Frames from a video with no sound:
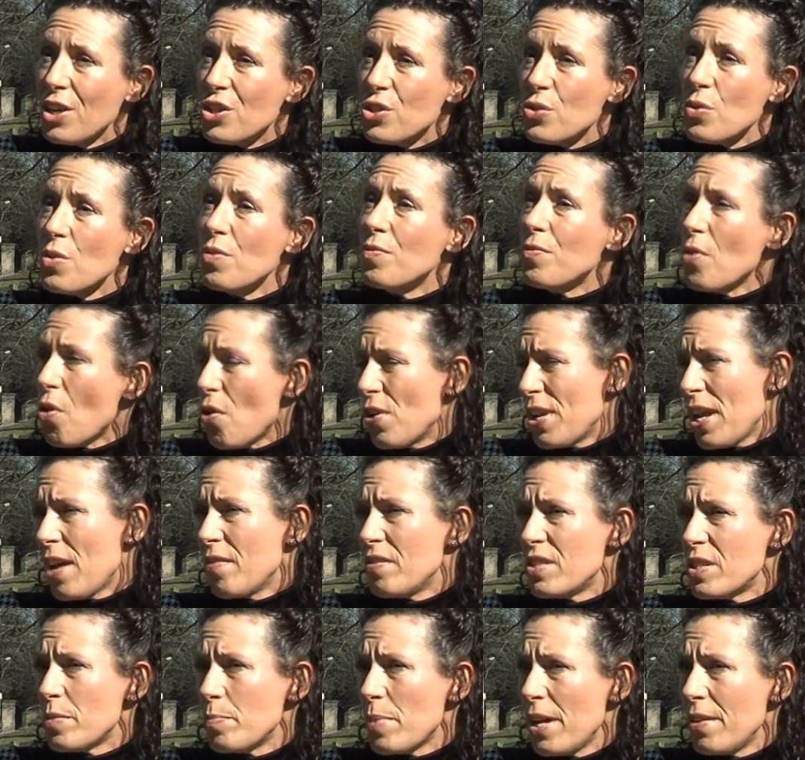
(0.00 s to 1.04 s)
to avoid
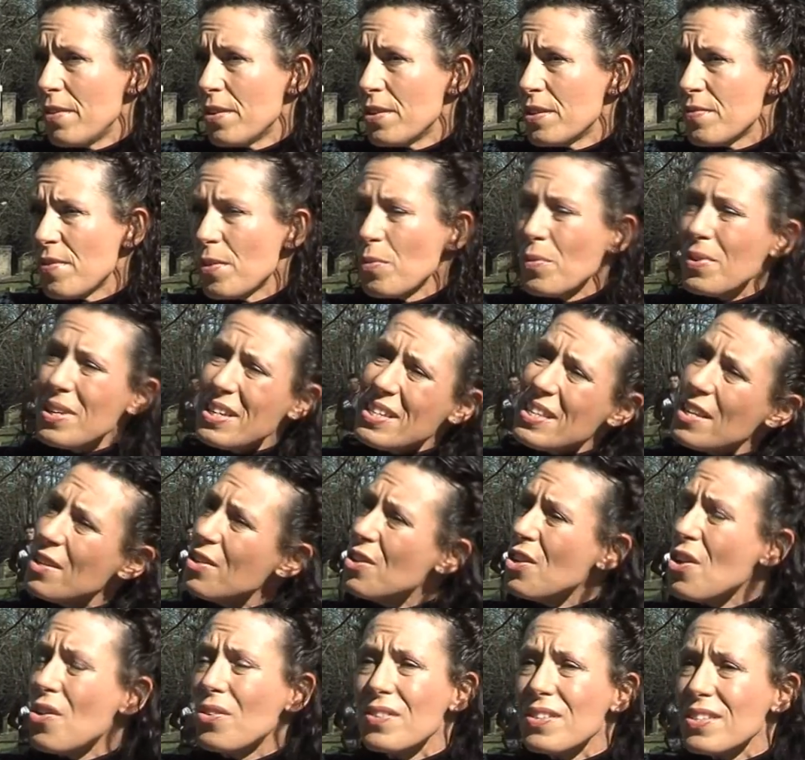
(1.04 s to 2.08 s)
having to pay those fares. Well, that's like
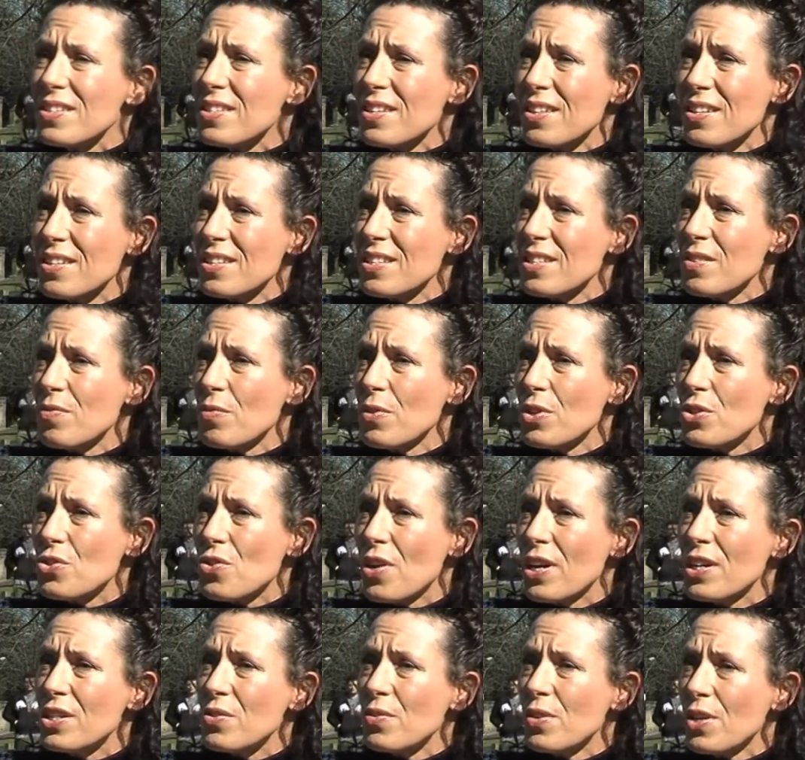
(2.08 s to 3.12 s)
nonsense. If we're
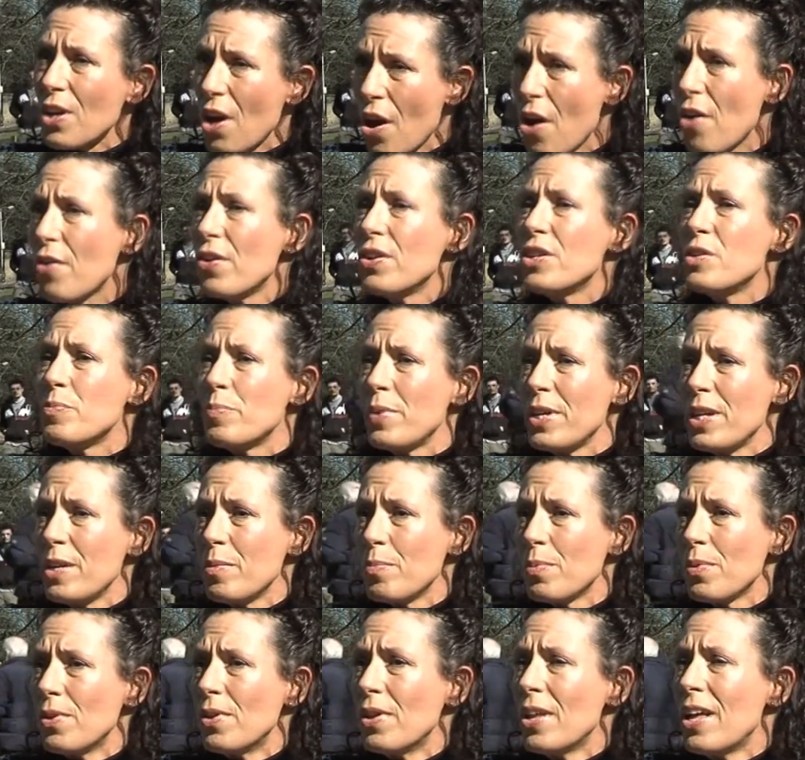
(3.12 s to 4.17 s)
trying to encourage
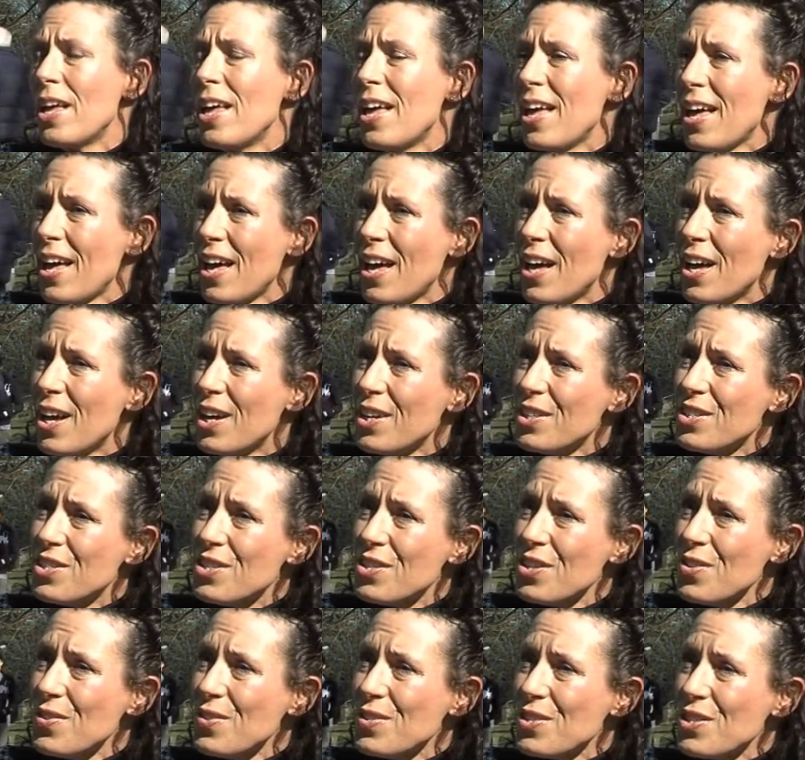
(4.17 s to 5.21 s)
people
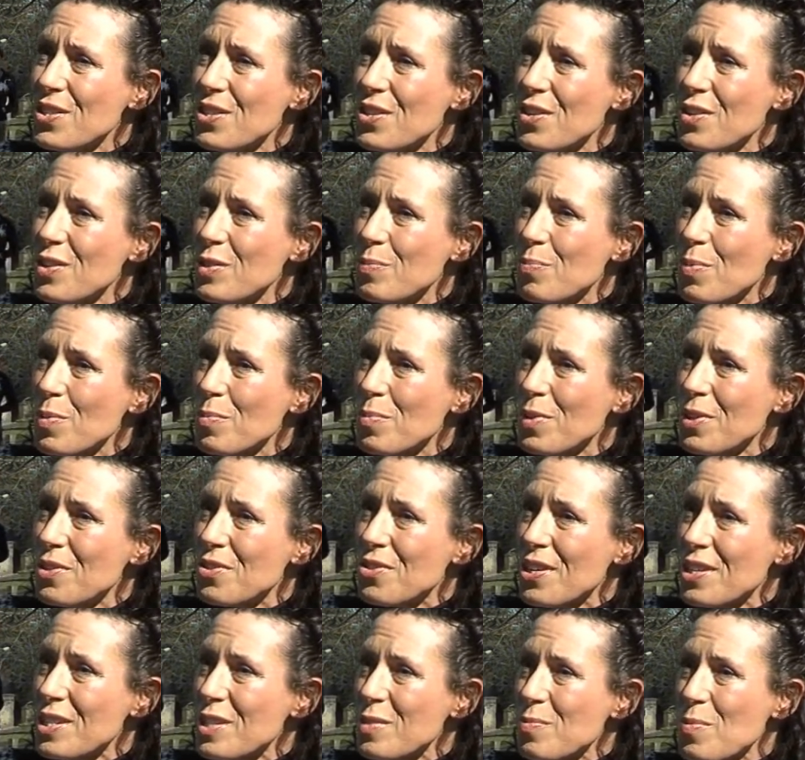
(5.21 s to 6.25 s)
to use public
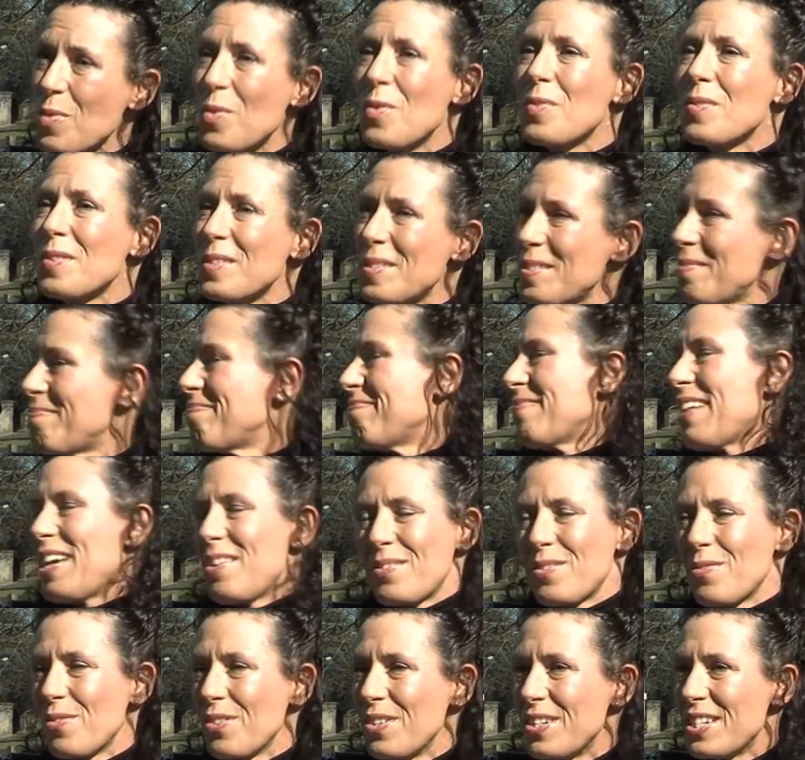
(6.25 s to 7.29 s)
transport,
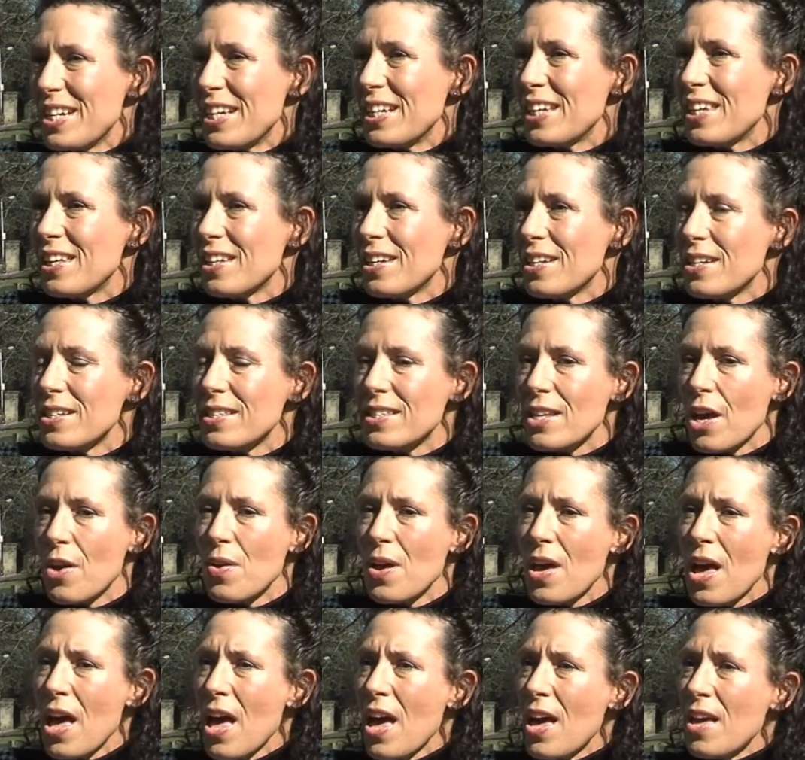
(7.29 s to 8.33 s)
it's ridiculous.
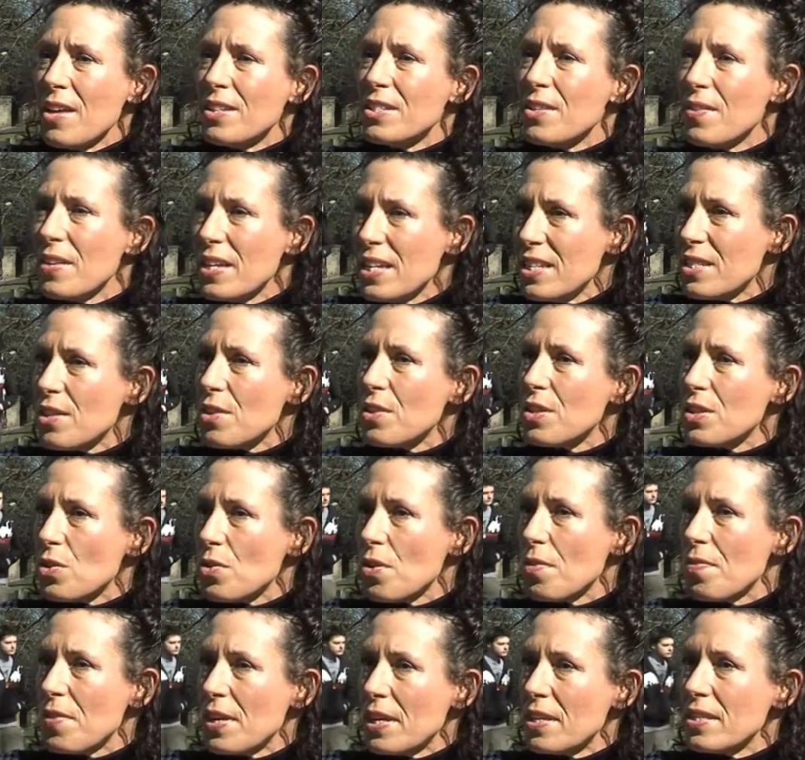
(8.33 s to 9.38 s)
So these are the
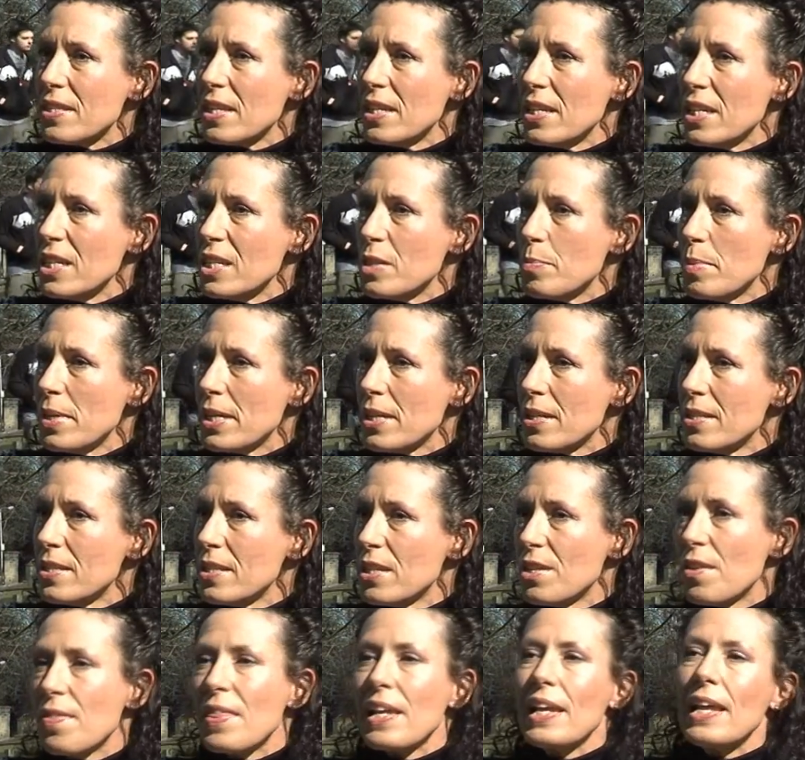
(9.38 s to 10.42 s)
sort of things that need to be
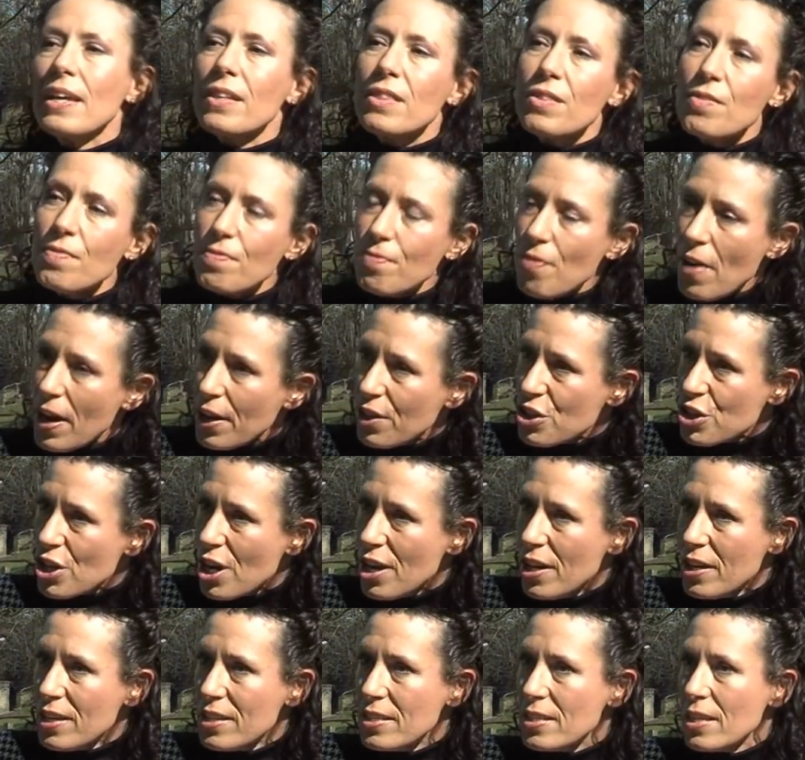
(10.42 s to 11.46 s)
considered: the length of
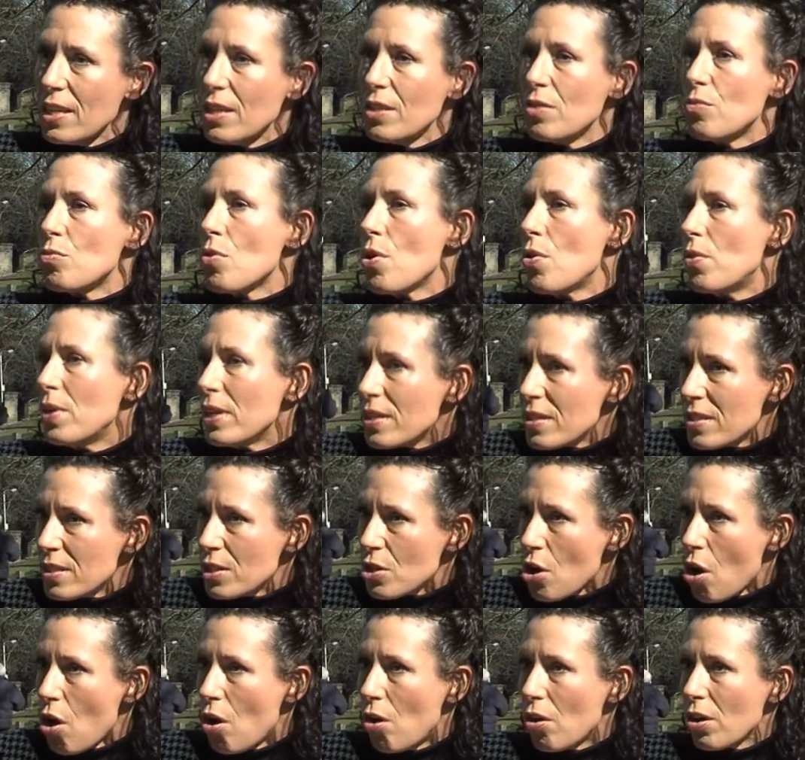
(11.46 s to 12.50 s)
franchising, the rolling
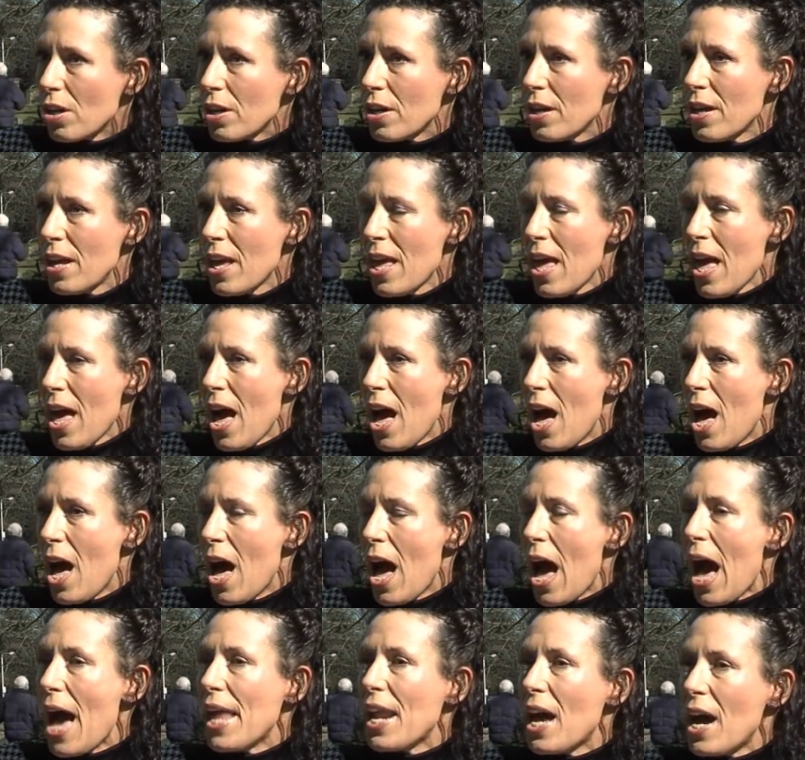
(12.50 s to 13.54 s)
stock,
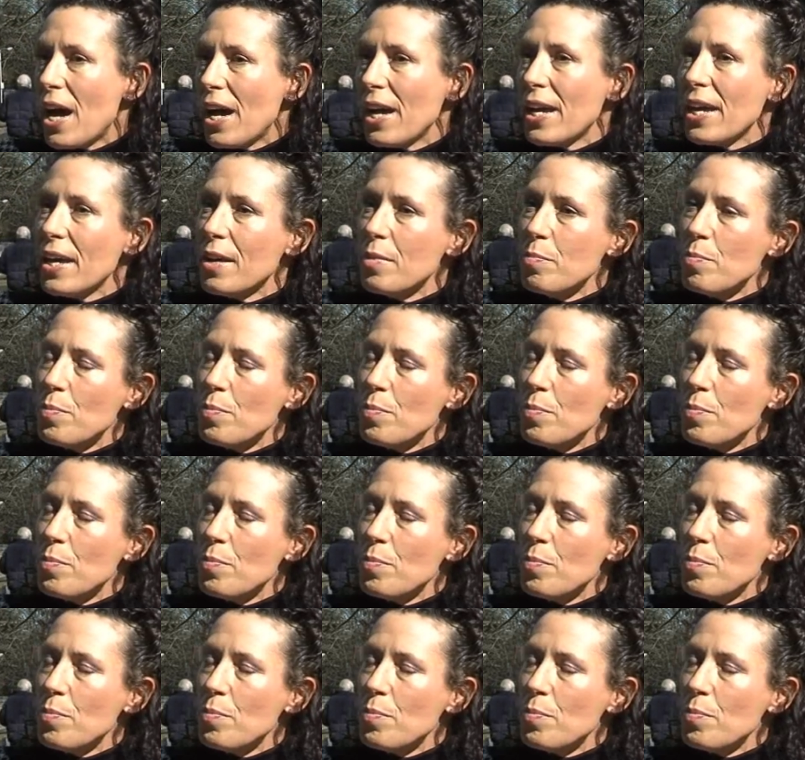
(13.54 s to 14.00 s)
and I